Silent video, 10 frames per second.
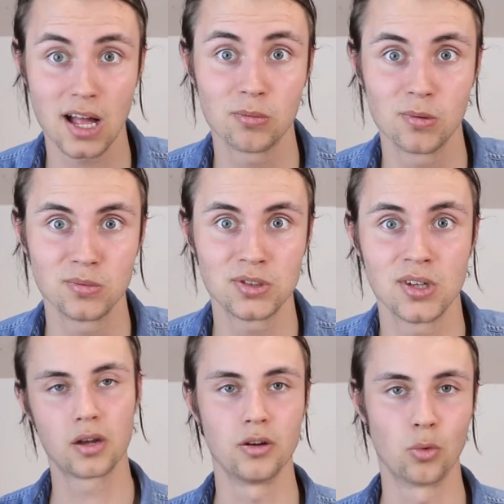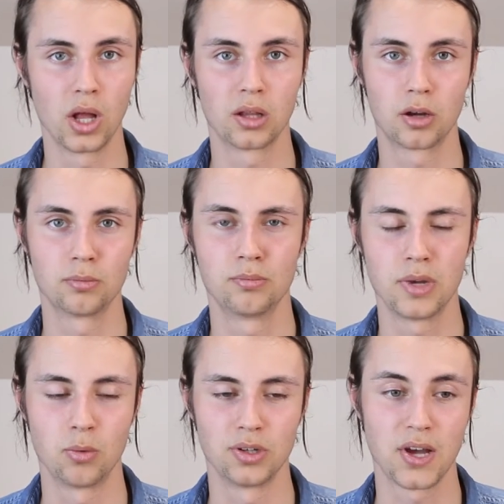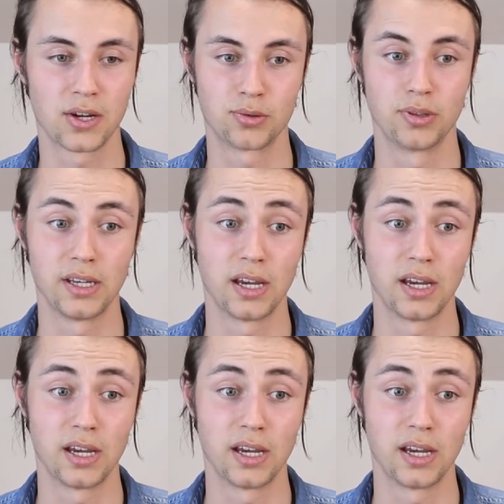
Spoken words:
albums. You're Welcome, it was actually